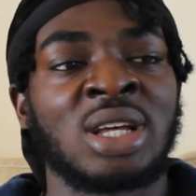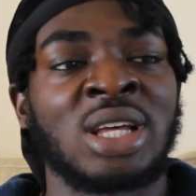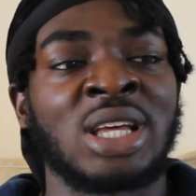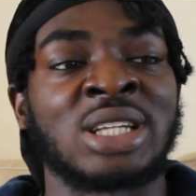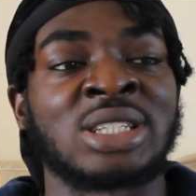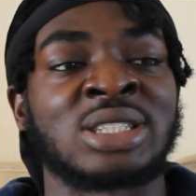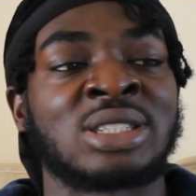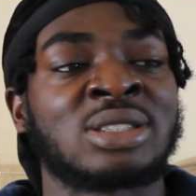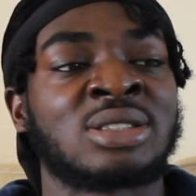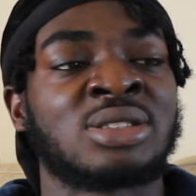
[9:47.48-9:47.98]

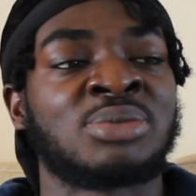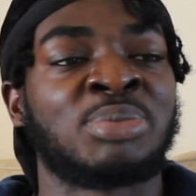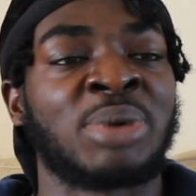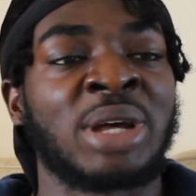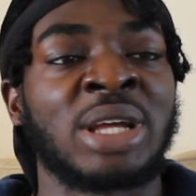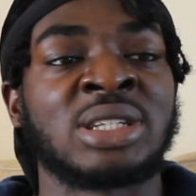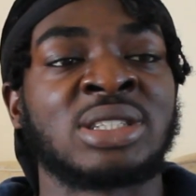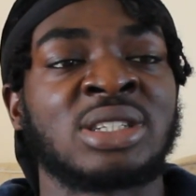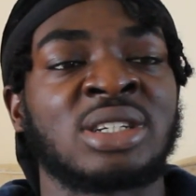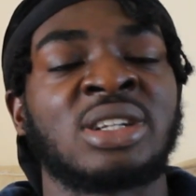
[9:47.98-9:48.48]
It's
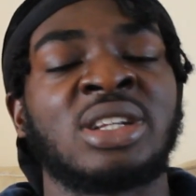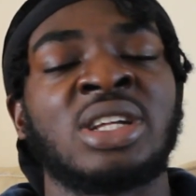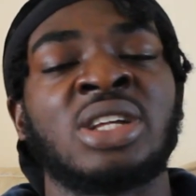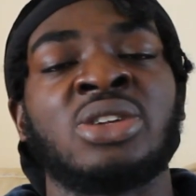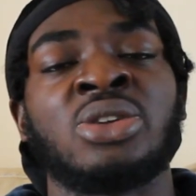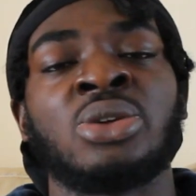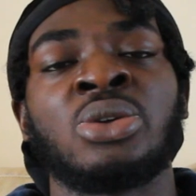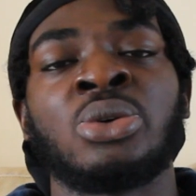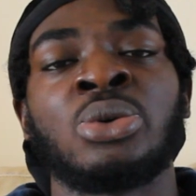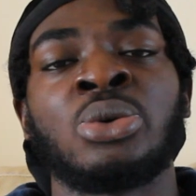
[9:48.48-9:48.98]
basically
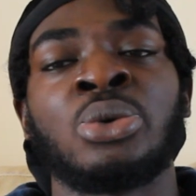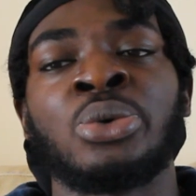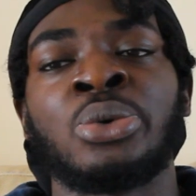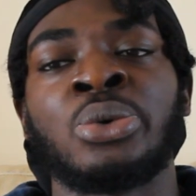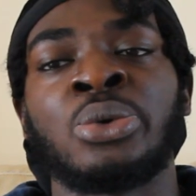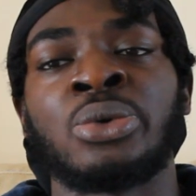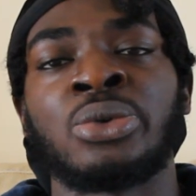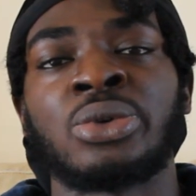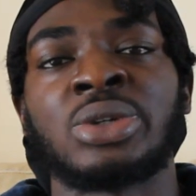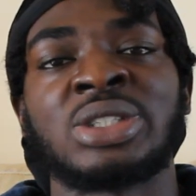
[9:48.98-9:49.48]

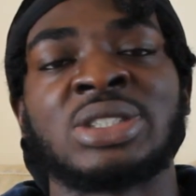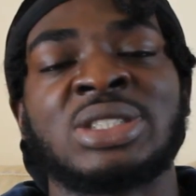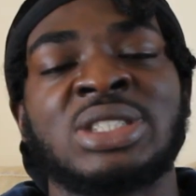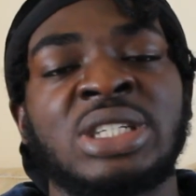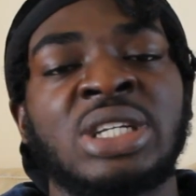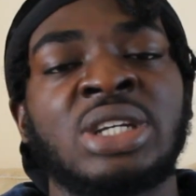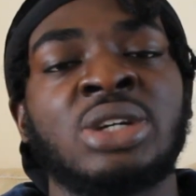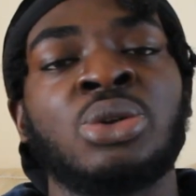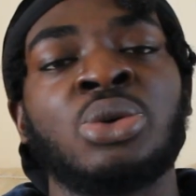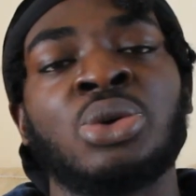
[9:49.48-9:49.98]
you
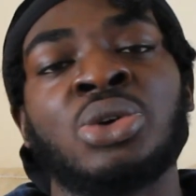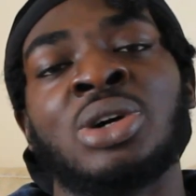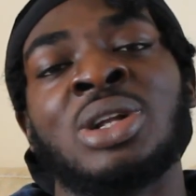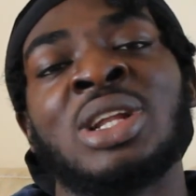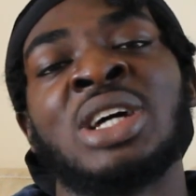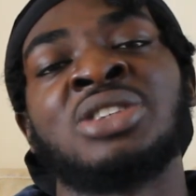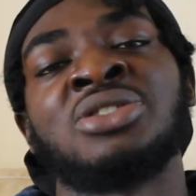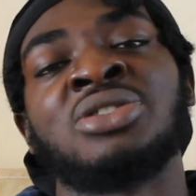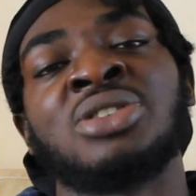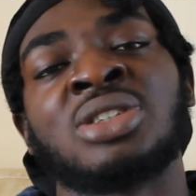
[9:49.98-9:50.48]
seeing who your
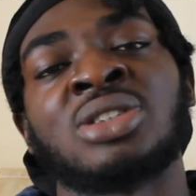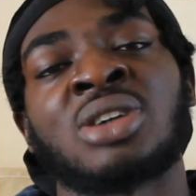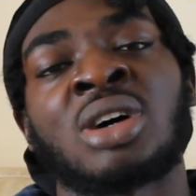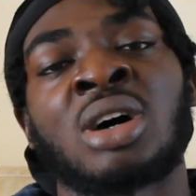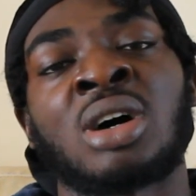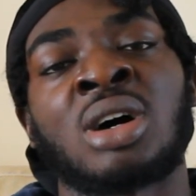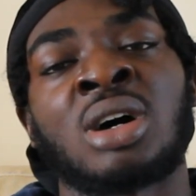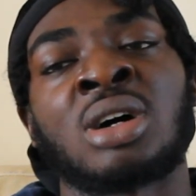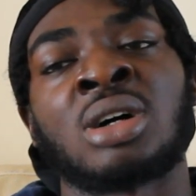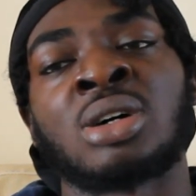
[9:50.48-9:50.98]
lecturers
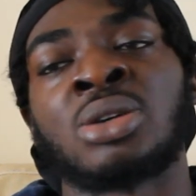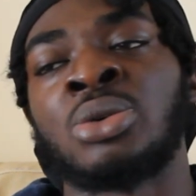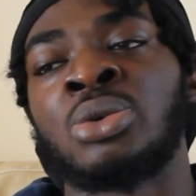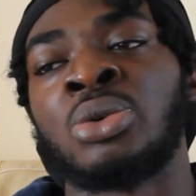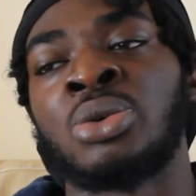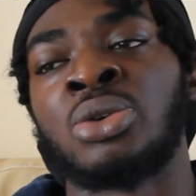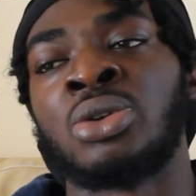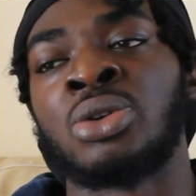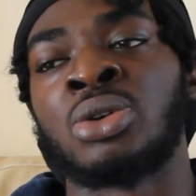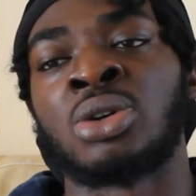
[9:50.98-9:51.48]
are,
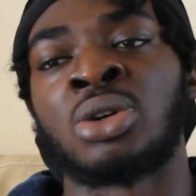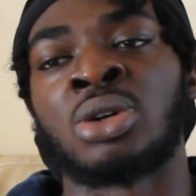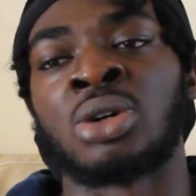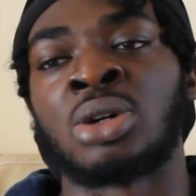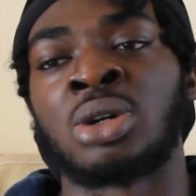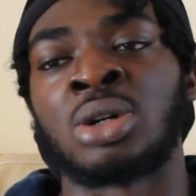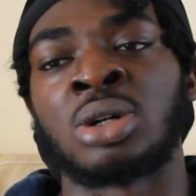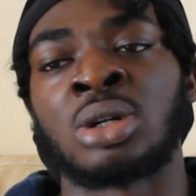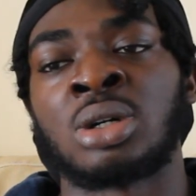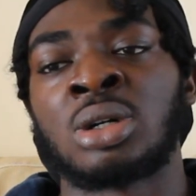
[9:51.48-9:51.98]
who
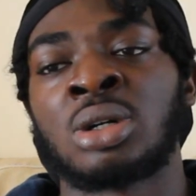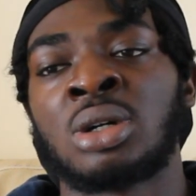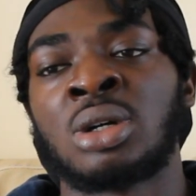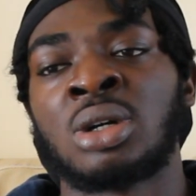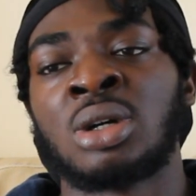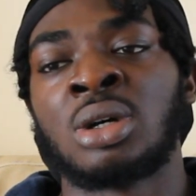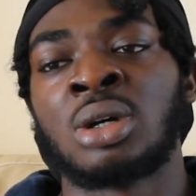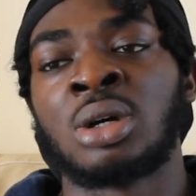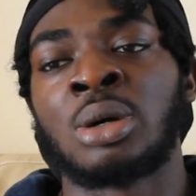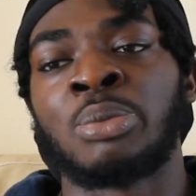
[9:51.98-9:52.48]
your
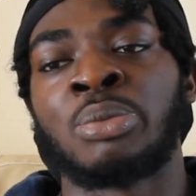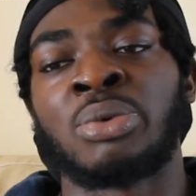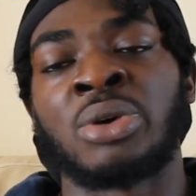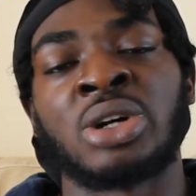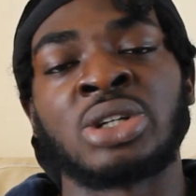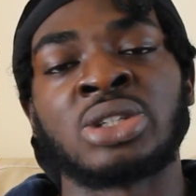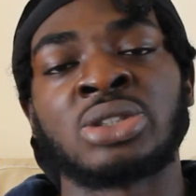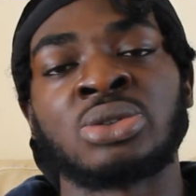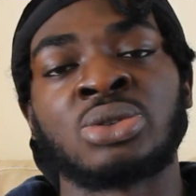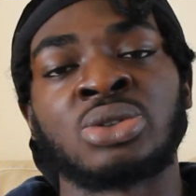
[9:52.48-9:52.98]

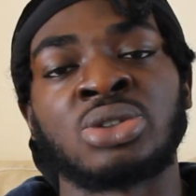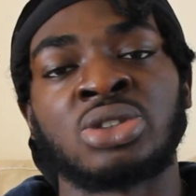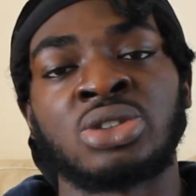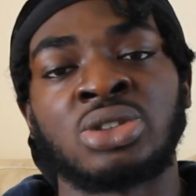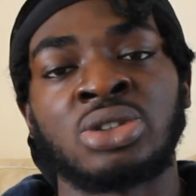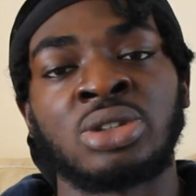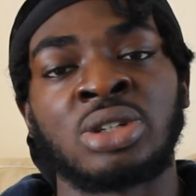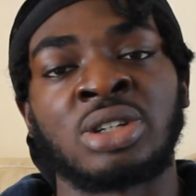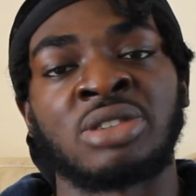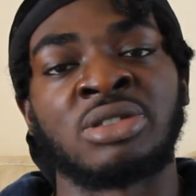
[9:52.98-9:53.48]
personal
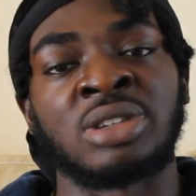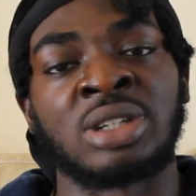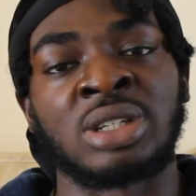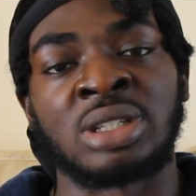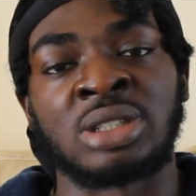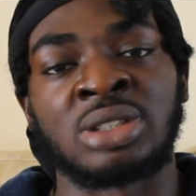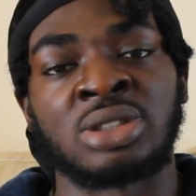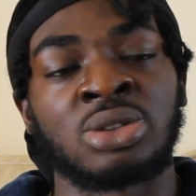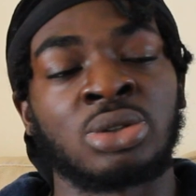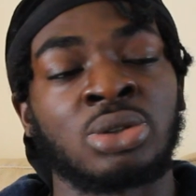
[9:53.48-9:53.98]
tutor
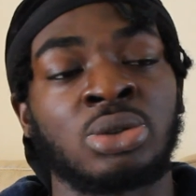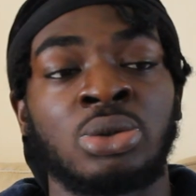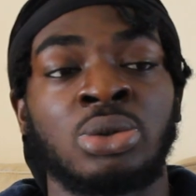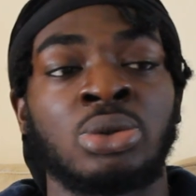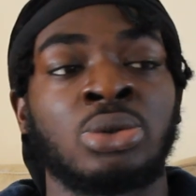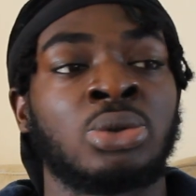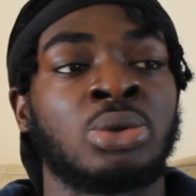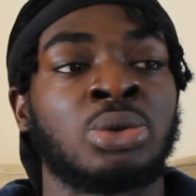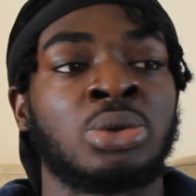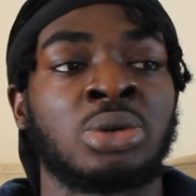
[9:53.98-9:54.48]
is,
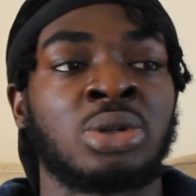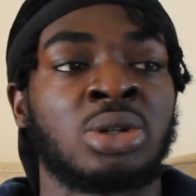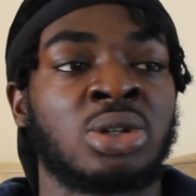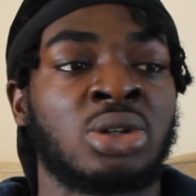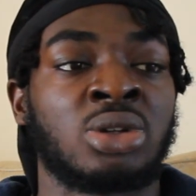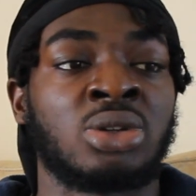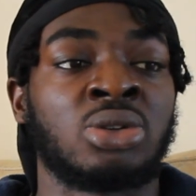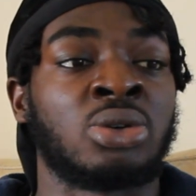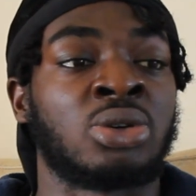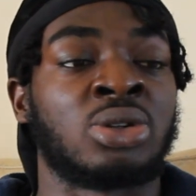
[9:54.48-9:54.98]
who
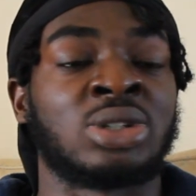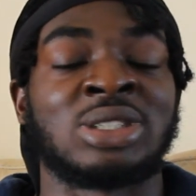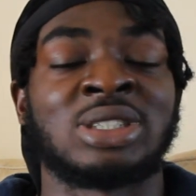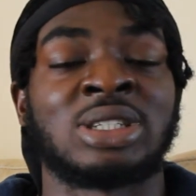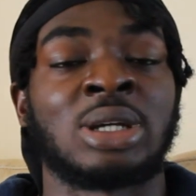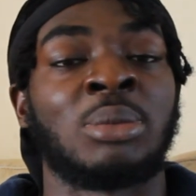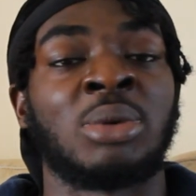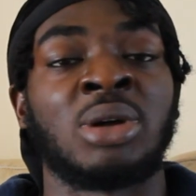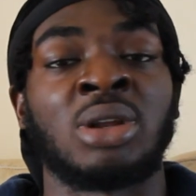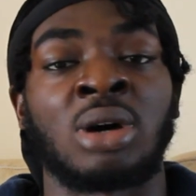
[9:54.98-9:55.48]
your
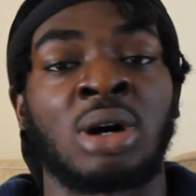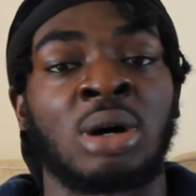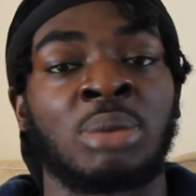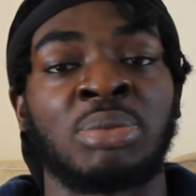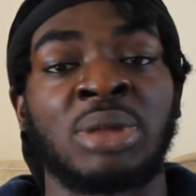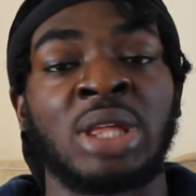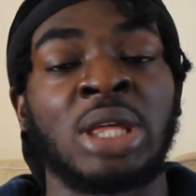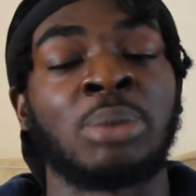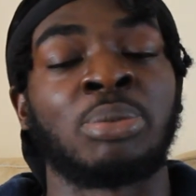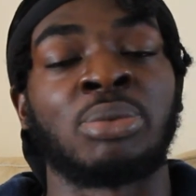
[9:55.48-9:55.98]
seminar
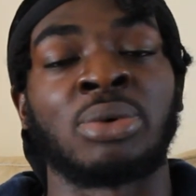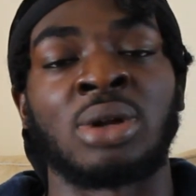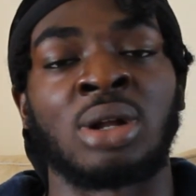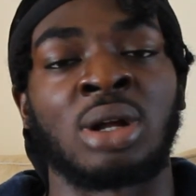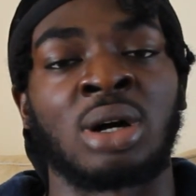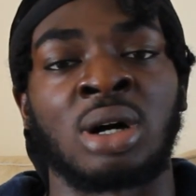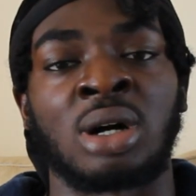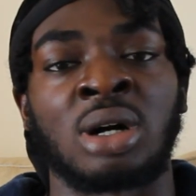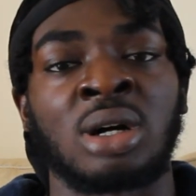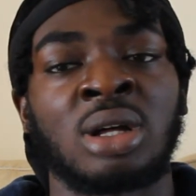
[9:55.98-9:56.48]
people
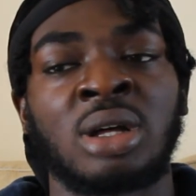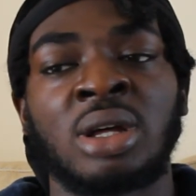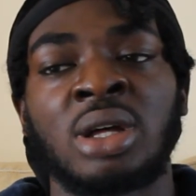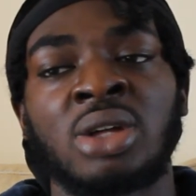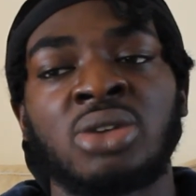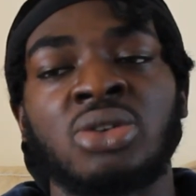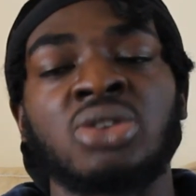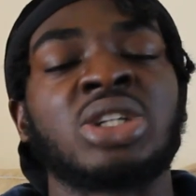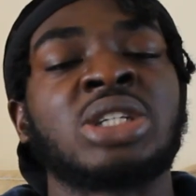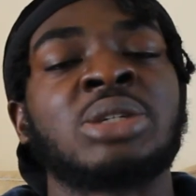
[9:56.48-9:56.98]
are,
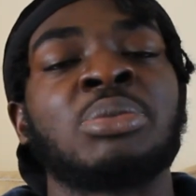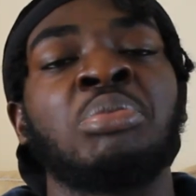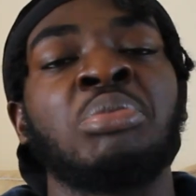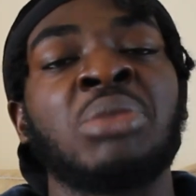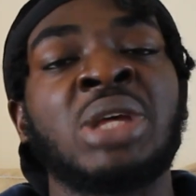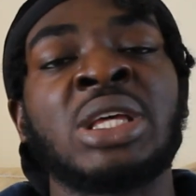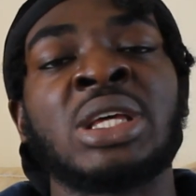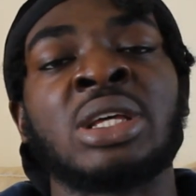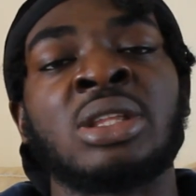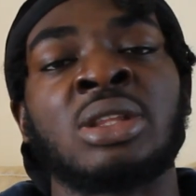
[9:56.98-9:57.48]
You're just
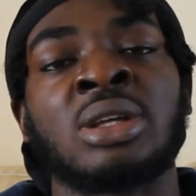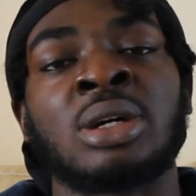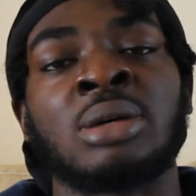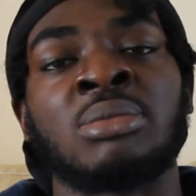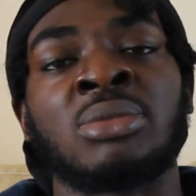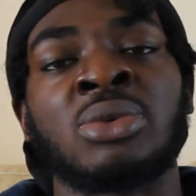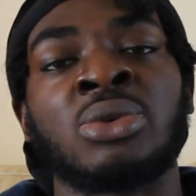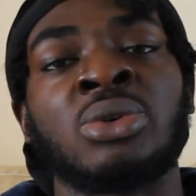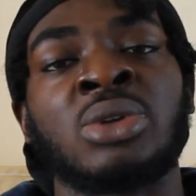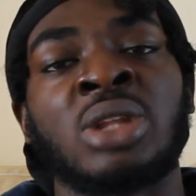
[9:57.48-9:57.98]
meeting them,
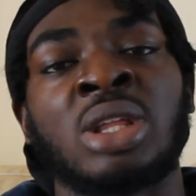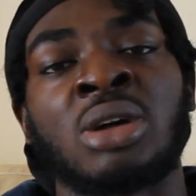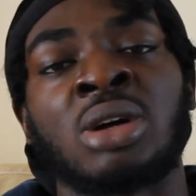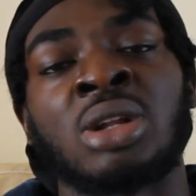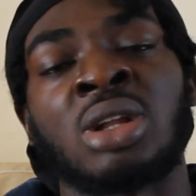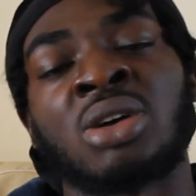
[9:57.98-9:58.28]
who they are.